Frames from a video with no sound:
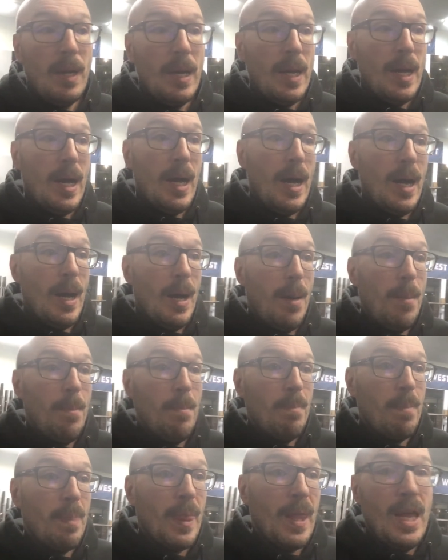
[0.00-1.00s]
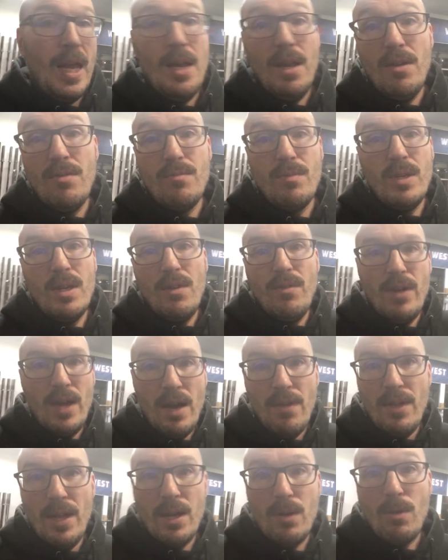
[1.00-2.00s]
And then if you
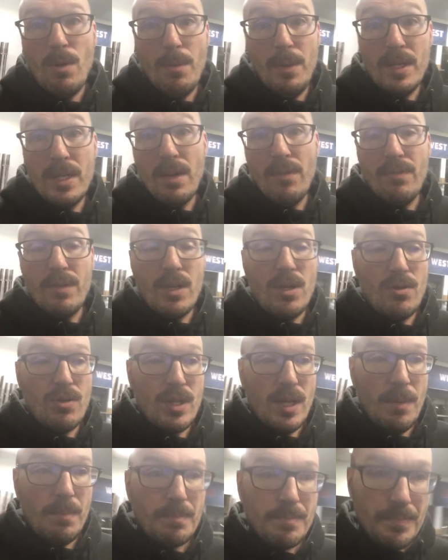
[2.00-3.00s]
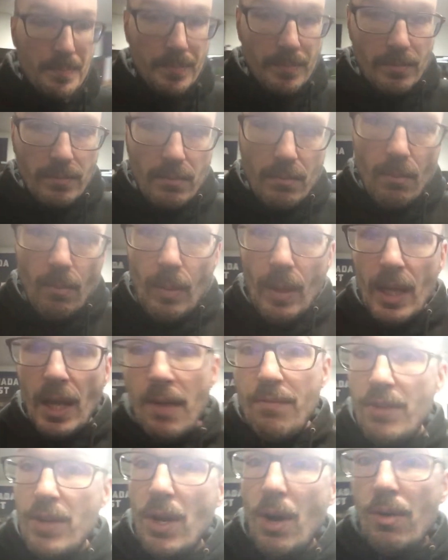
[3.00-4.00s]
have that equipment, definitely use it.
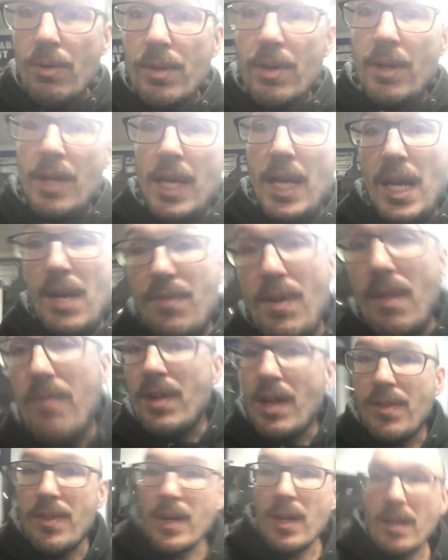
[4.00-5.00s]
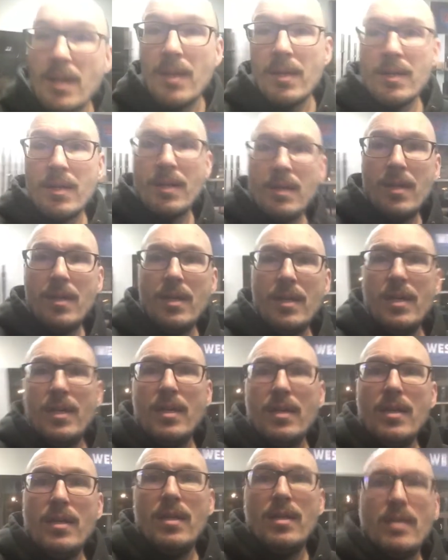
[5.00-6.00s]
If you don't, if you have nothing
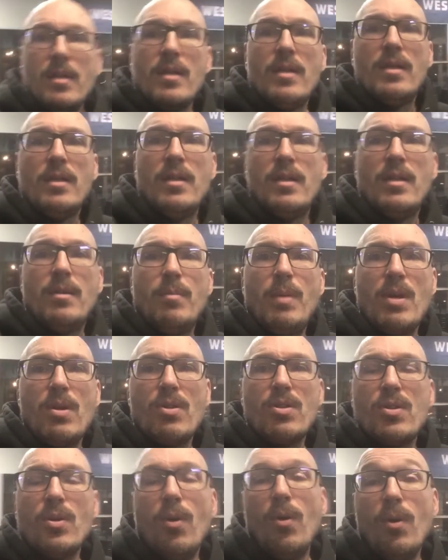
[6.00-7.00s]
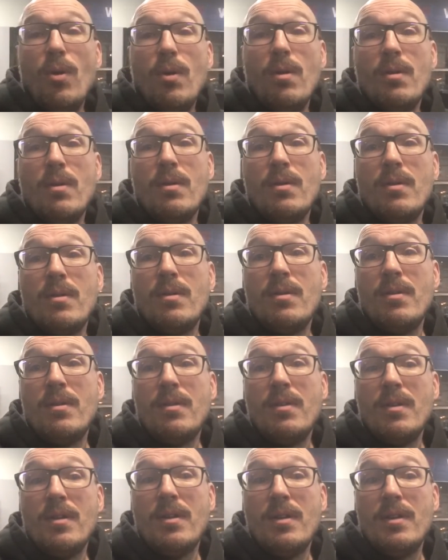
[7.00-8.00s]
but your soul,
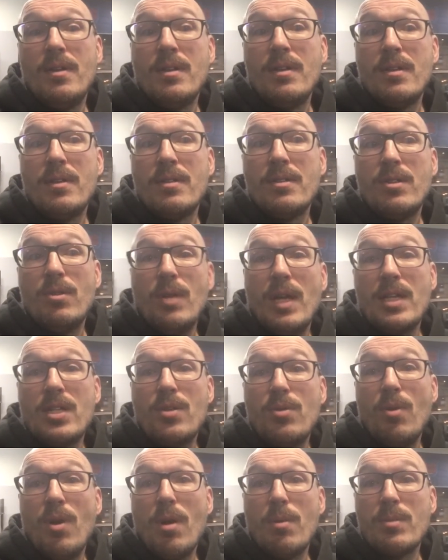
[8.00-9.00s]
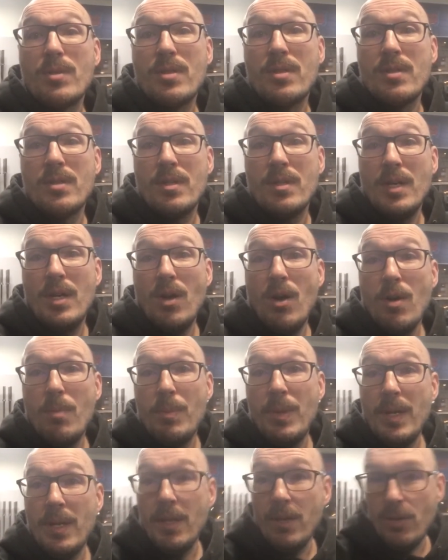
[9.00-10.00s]
2 legs, 2 arms, and a
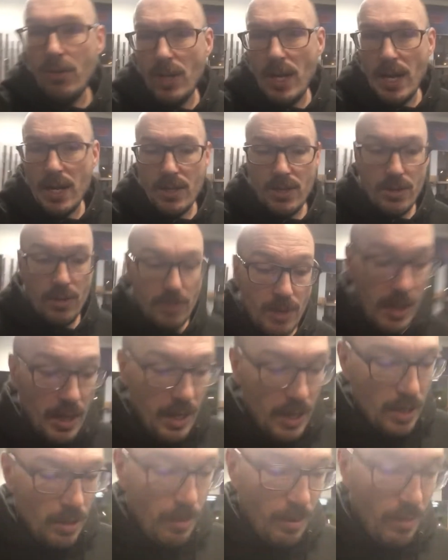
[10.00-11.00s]
heartbeat and a good attitude, you'll be